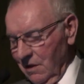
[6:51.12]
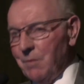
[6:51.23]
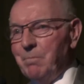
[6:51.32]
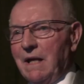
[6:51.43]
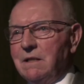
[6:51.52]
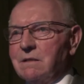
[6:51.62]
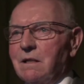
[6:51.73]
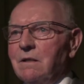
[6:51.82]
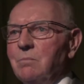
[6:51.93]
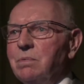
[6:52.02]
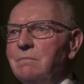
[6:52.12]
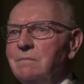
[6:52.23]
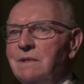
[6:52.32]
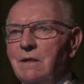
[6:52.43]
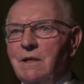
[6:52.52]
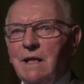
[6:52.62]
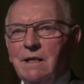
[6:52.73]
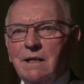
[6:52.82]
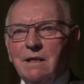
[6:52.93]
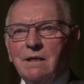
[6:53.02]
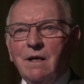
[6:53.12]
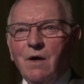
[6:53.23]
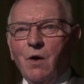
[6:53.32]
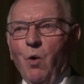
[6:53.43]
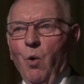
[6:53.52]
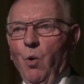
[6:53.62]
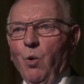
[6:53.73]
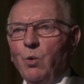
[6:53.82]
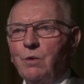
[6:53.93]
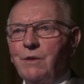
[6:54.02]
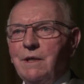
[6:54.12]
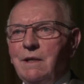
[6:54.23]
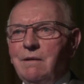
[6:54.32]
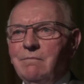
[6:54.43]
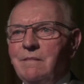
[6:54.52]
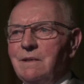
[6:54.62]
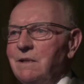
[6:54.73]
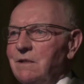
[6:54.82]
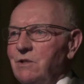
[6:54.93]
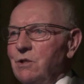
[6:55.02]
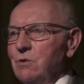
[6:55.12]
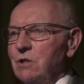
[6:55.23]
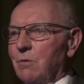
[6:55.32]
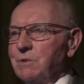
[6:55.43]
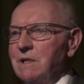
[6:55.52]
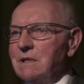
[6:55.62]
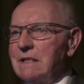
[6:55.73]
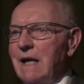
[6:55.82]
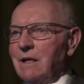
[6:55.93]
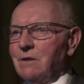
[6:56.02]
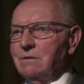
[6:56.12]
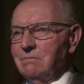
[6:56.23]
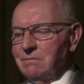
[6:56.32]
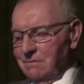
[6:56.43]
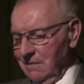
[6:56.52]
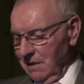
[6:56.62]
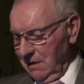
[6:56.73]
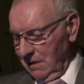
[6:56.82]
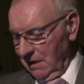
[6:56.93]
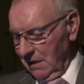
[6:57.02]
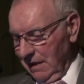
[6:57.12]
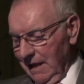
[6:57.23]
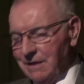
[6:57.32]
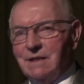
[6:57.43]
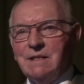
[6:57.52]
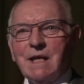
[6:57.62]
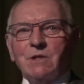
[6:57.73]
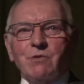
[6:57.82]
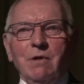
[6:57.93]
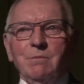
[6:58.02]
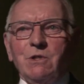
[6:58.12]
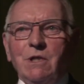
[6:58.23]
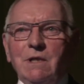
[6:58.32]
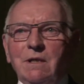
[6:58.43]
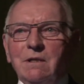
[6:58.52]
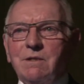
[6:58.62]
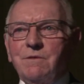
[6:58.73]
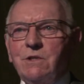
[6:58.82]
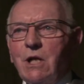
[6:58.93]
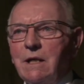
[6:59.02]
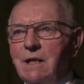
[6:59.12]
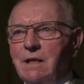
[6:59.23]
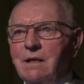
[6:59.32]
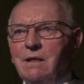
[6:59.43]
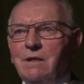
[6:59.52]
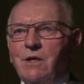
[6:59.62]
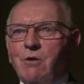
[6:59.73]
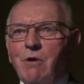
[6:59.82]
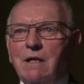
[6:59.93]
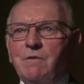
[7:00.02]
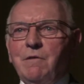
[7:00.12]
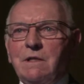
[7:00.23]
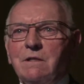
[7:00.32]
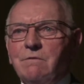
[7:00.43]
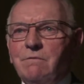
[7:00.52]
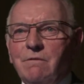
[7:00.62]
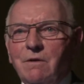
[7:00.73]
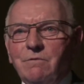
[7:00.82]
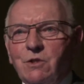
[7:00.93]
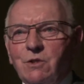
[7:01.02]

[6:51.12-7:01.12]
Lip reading: the pedoscope down the end here. All the shoe shops in town had these x-ray machines for checking the correct fit of